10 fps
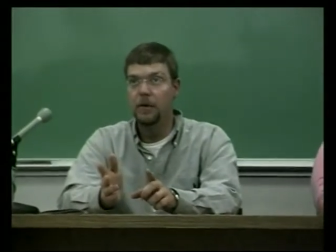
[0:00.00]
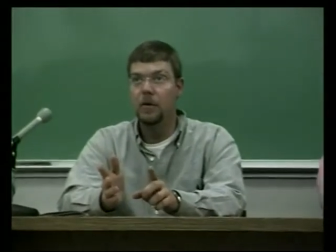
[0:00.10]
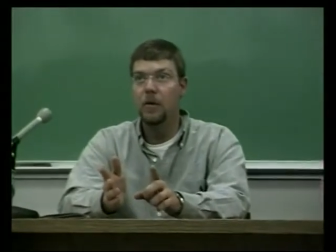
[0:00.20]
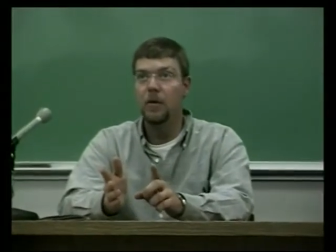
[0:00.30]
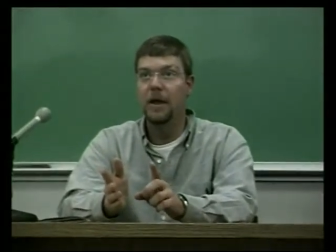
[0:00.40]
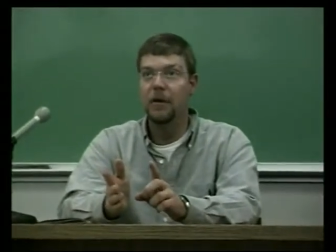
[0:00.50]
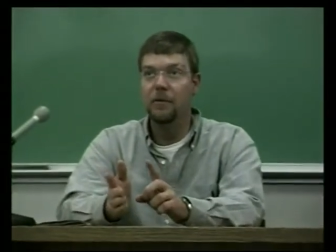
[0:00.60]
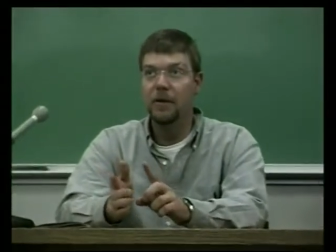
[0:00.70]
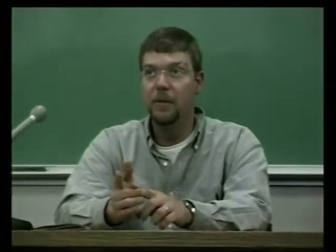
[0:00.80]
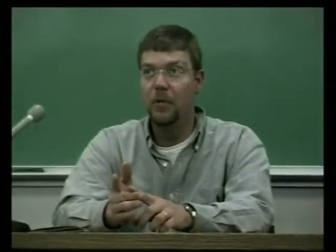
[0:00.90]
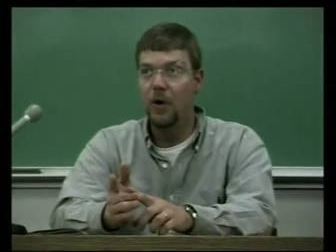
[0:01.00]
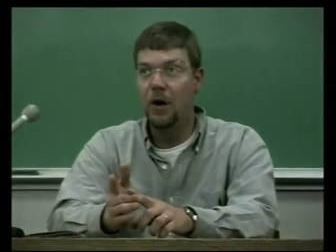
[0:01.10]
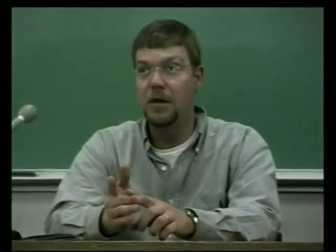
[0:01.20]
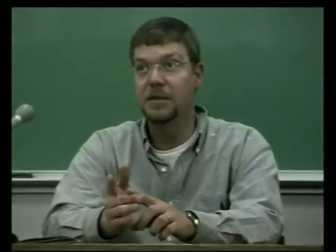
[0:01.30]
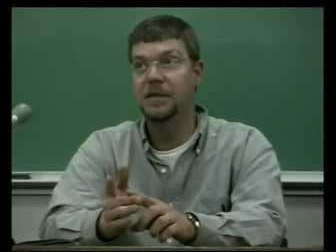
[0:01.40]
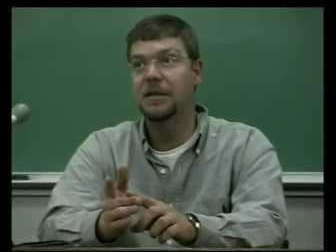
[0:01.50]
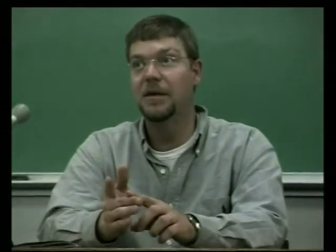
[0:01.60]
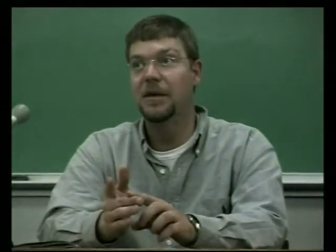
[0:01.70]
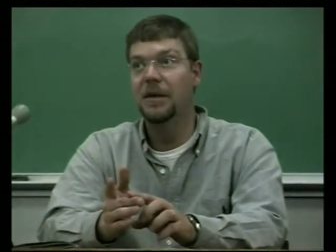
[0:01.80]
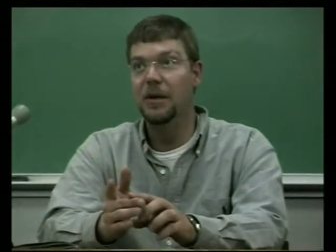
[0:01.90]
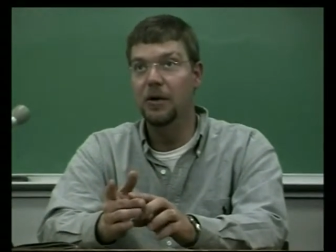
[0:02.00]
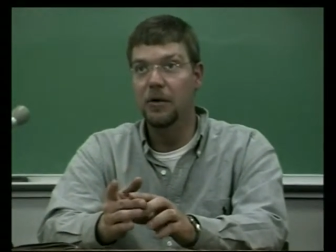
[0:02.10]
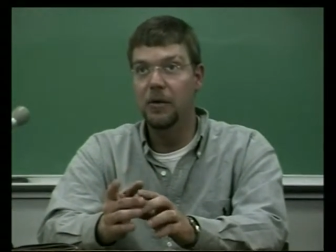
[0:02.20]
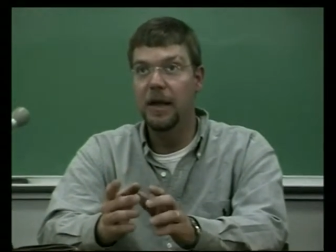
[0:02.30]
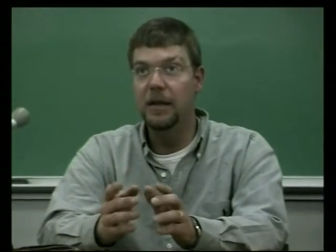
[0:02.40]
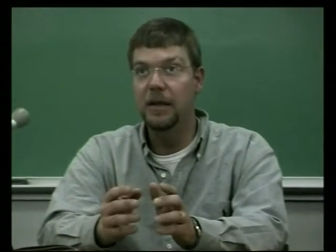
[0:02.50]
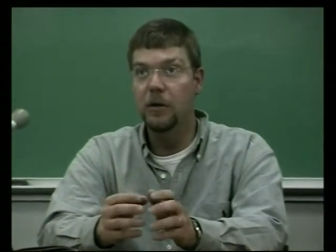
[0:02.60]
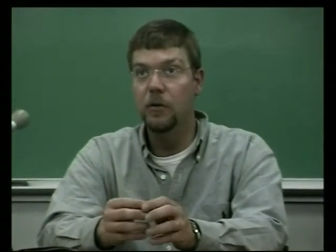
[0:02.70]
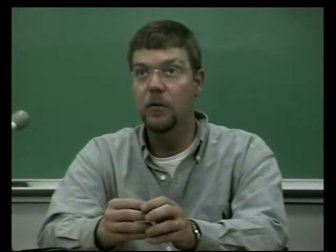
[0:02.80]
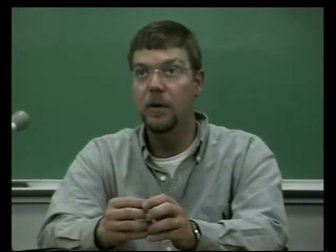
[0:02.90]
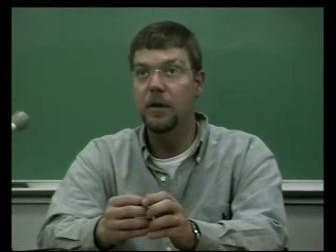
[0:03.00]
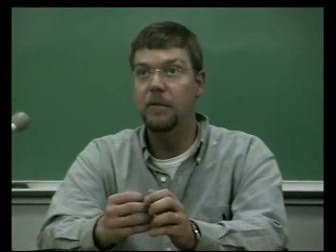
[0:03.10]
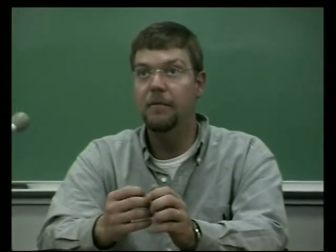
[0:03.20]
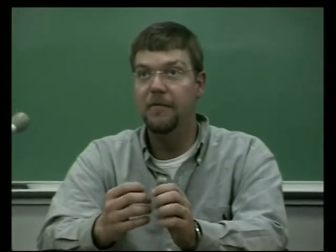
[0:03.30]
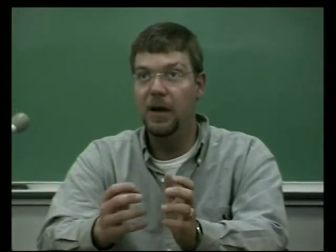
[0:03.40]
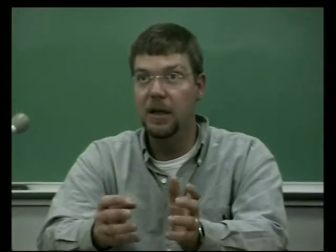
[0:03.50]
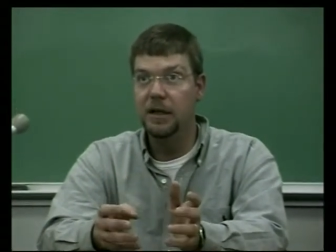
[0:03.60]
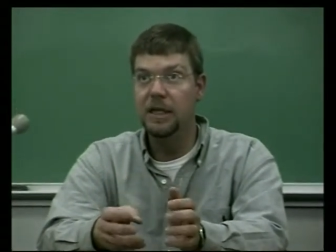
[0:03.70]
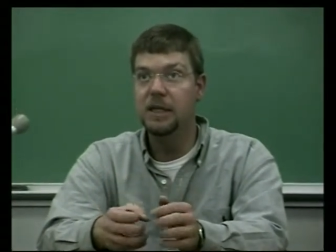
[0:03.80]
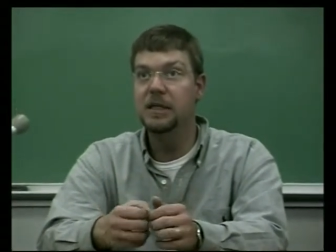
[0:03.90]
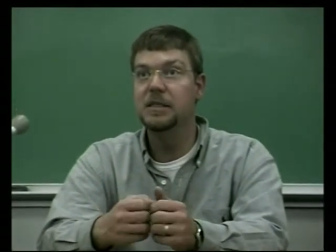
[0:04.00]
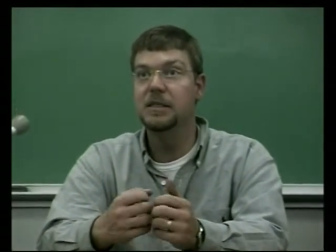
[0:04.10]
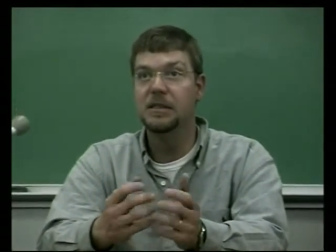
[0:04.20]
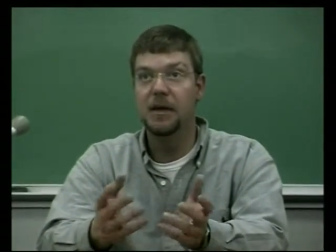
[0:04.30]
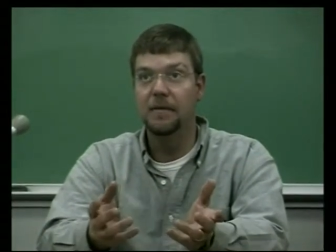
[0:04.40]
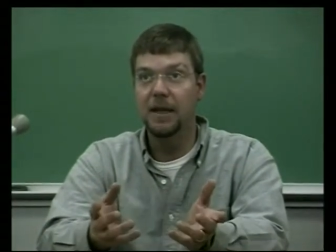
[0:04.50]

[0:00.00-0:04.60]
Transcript: or that are in the Bronx, you know, that deal with felonies and stuff